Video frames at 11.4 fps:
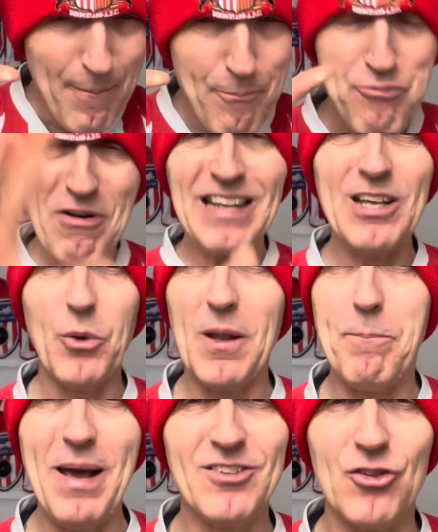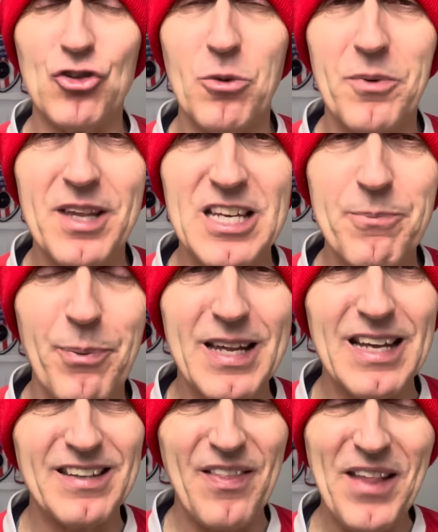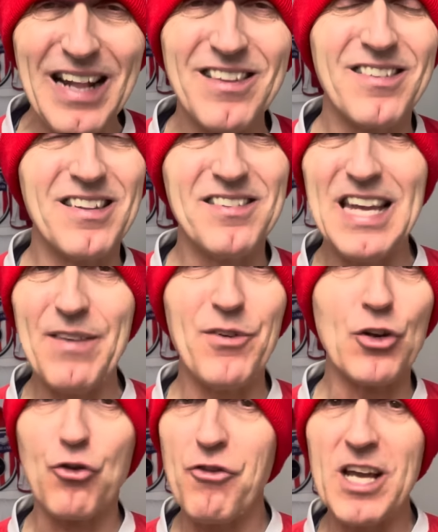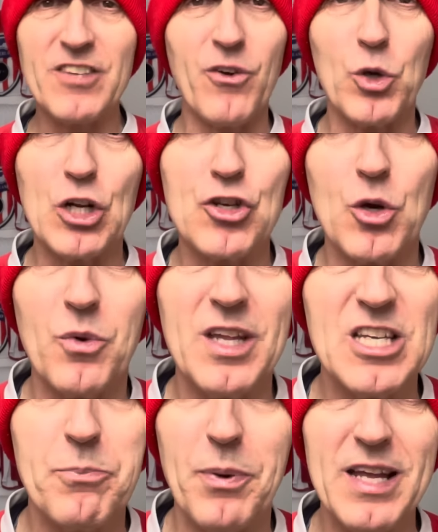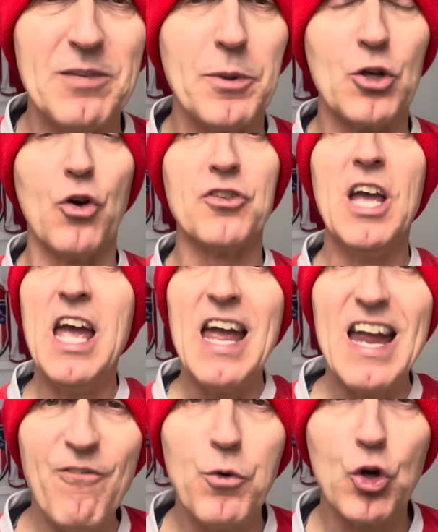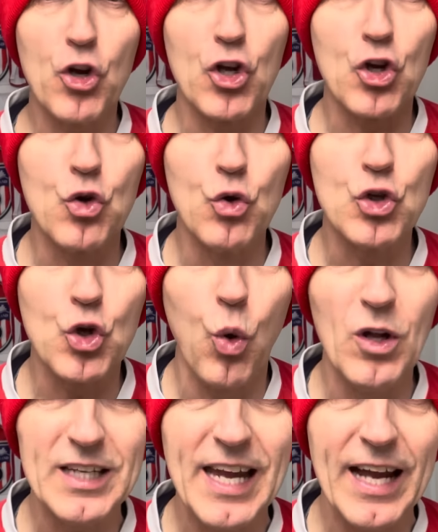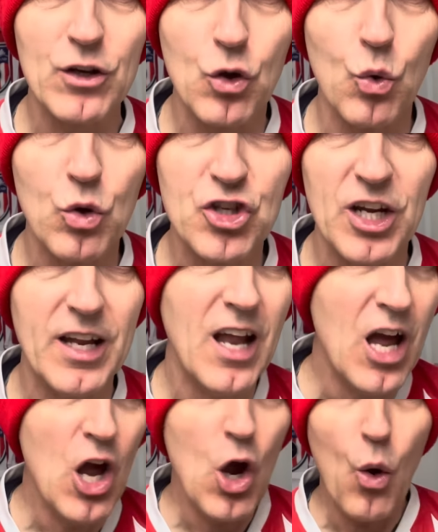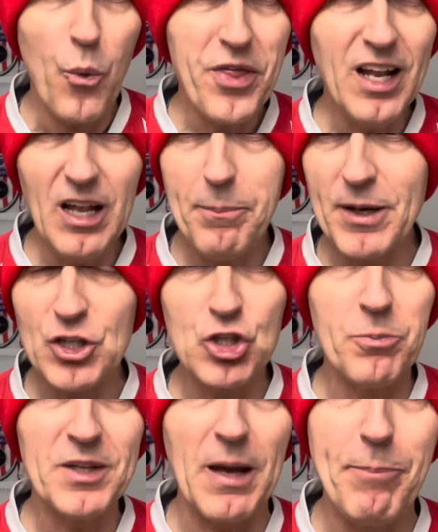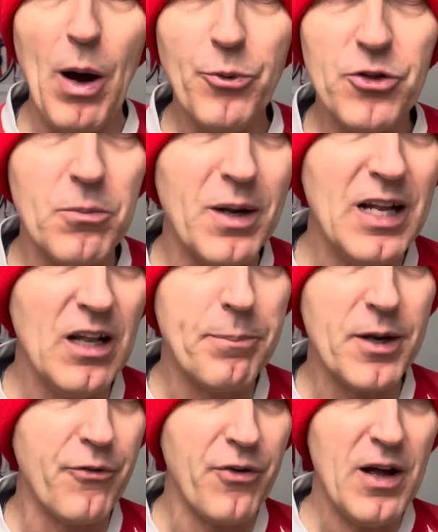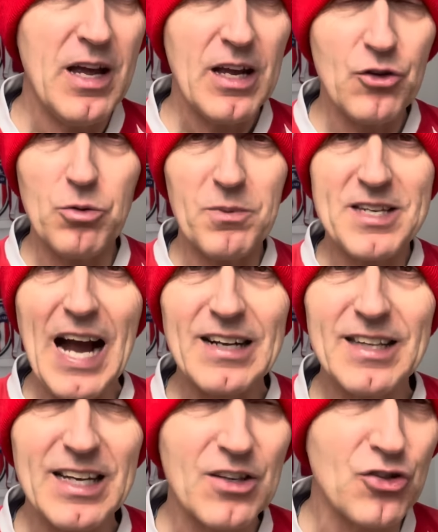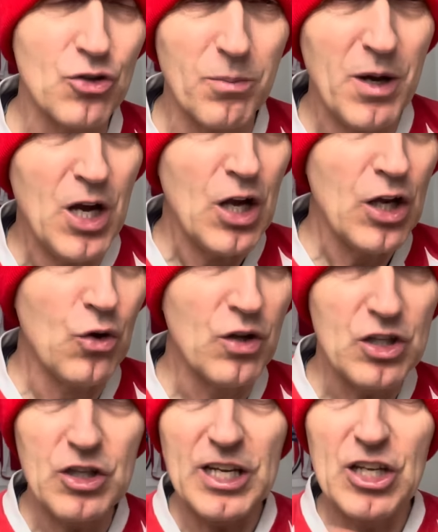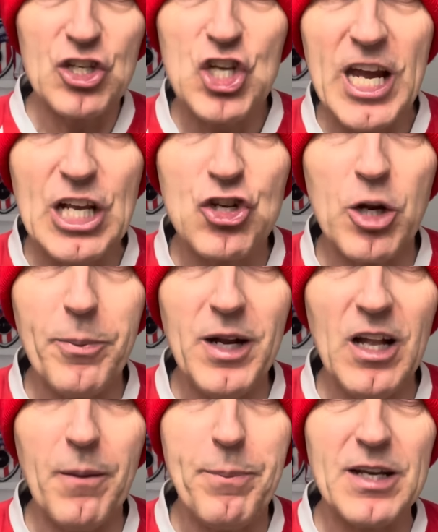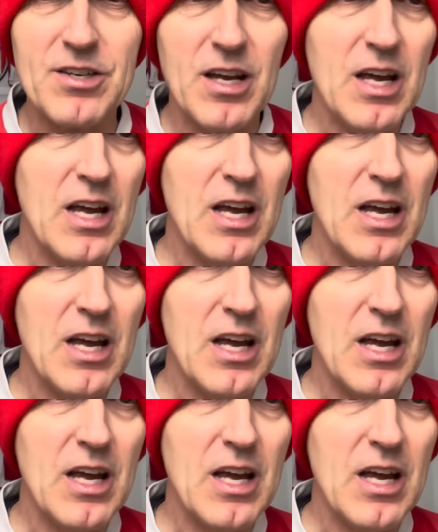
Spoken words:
brings out the best in some of these players. And that's the saving grace for one or two of these players, because if we've got a good quality head coach in, with a little bit of something about them, a little bit of some tactics, some, you know, they can change up a little bit,